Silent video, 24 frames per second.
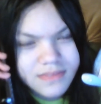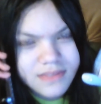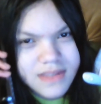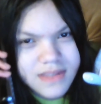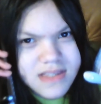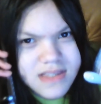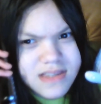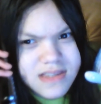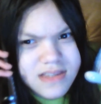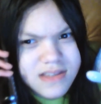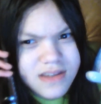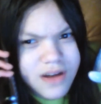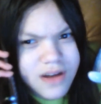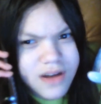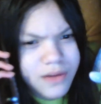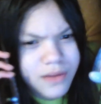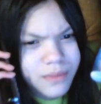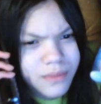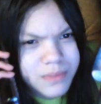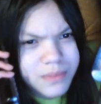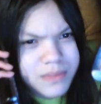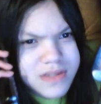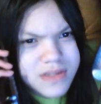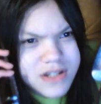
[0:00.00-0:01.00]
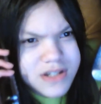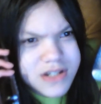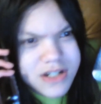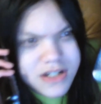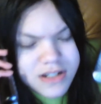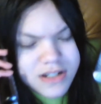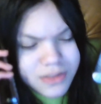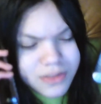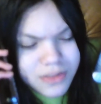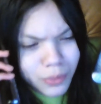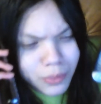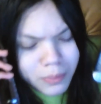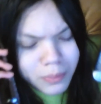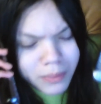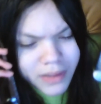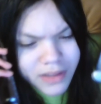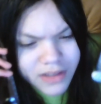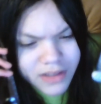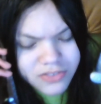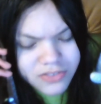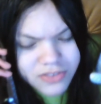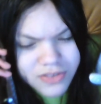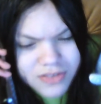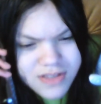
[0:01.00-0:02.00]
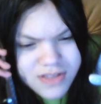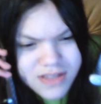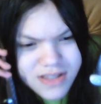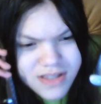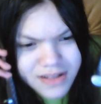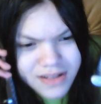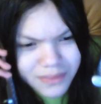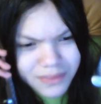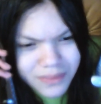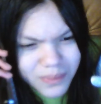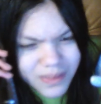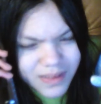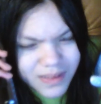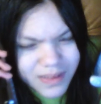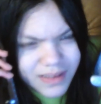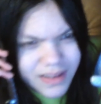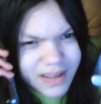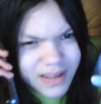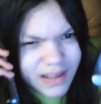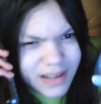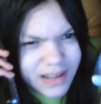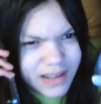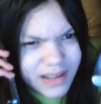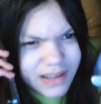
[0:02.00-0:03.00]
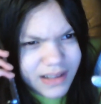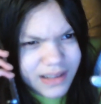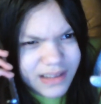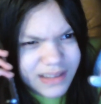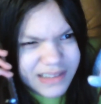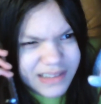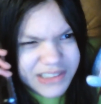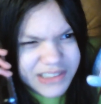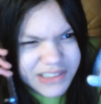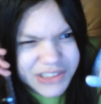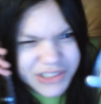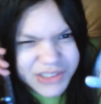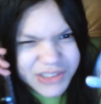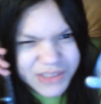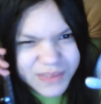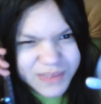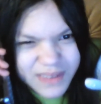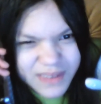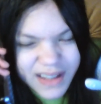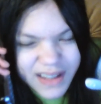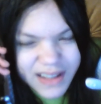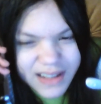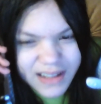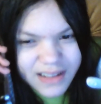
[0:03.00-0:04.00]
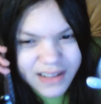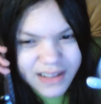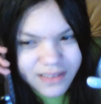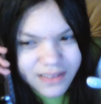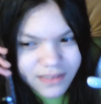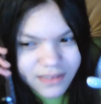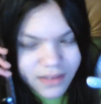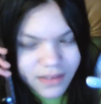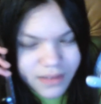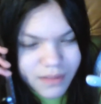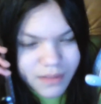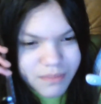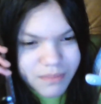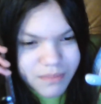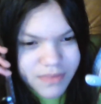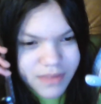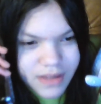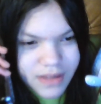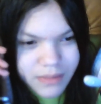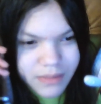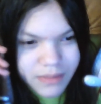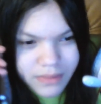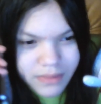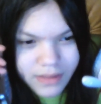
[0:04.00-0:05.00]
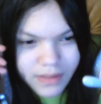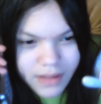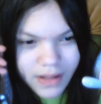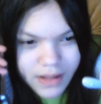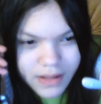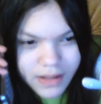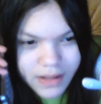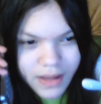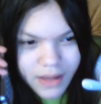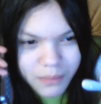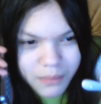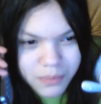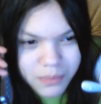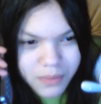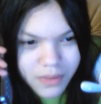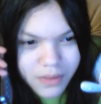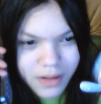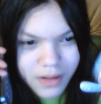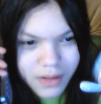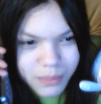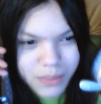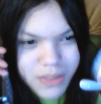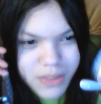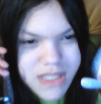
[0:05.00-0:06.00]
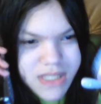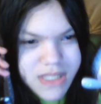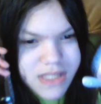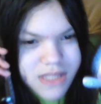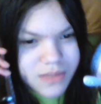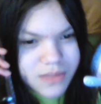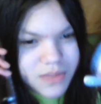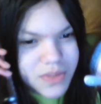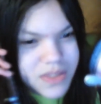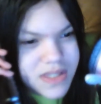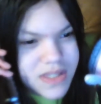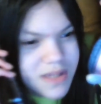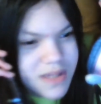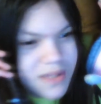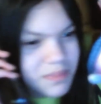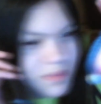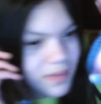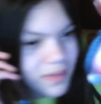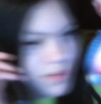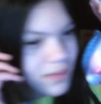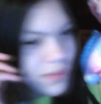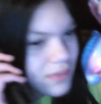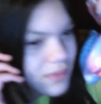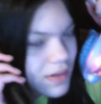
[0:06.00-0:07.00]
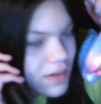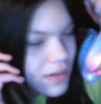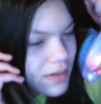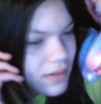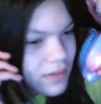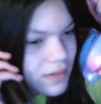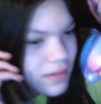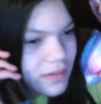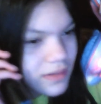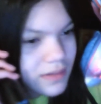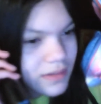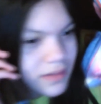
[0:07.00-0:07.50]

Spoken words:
This is an awkward position to hold my headphones in? Well, shoot, I didn't, think about that. Yeah, what's up, though, huh?